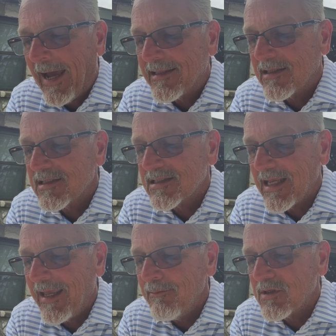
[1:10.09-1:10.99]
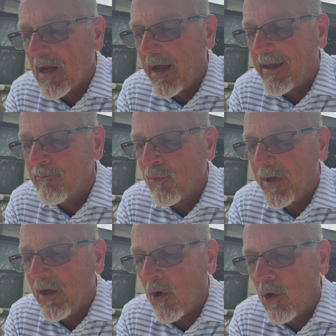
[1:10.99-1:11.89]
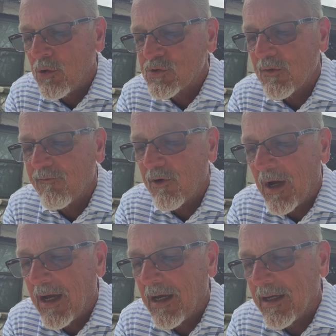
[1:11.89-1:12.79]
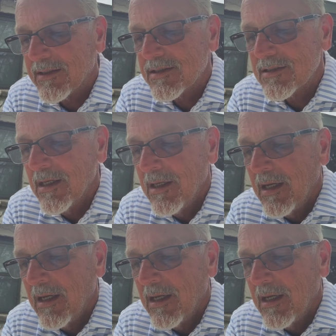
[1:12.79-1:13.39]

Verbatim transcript: At the same time, pray also for us